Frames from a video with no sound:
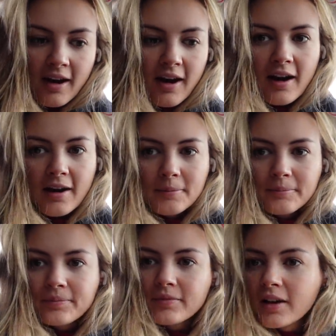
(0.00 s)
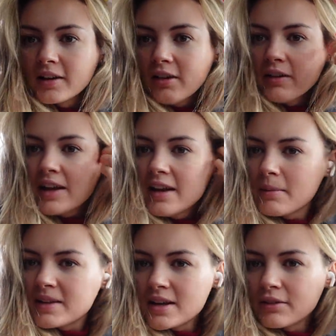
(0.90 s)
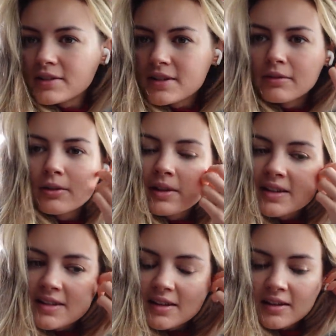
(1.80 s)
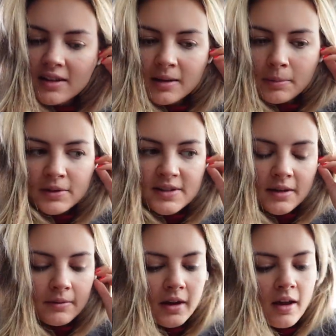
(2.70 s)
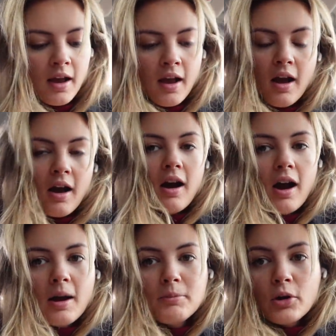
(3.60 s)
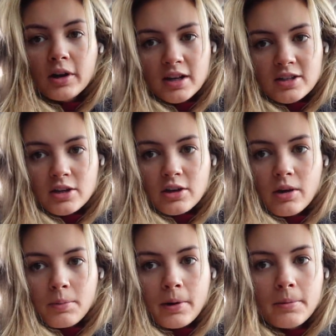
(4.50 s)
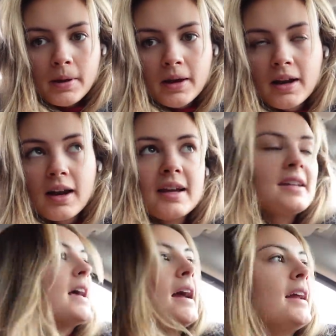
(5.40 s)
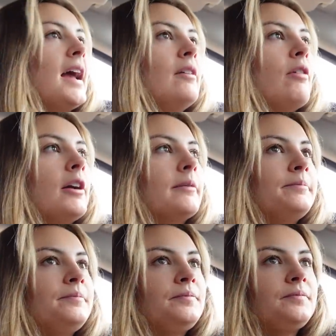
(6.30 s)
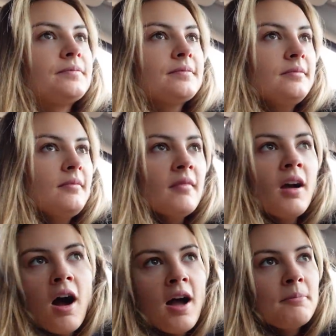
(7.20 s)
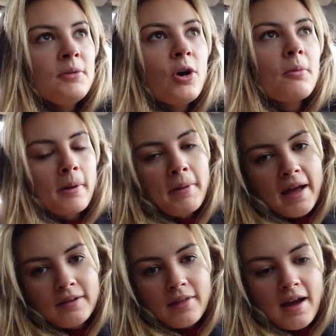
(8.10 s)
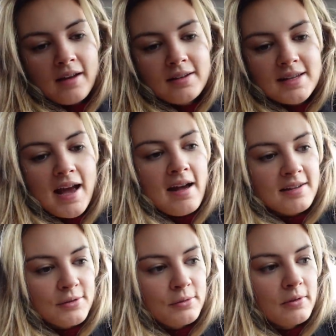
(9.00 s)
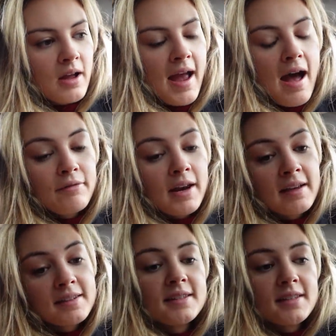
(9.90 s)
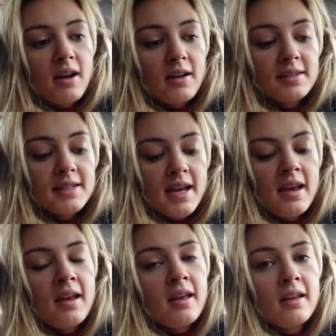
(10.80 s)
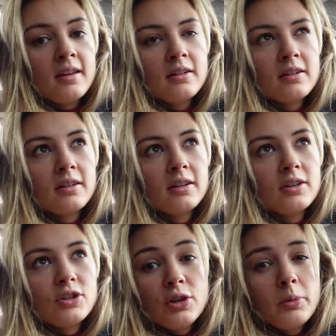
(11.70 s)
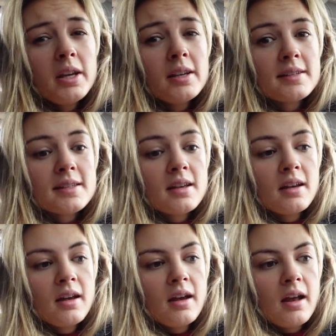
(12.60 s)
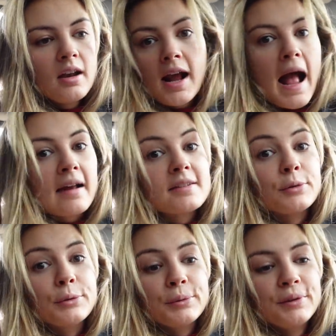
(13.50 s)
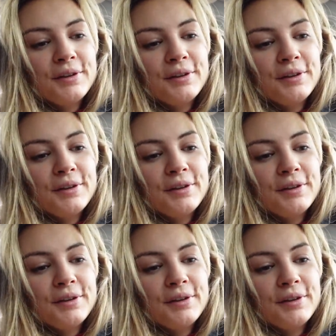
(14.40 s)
I can't really hear myself because I've got these earpods in. I'm not gonna do a proper like 10K run. I'm not prepared for that at all. I haven't exercised in 2 weeks, like at all.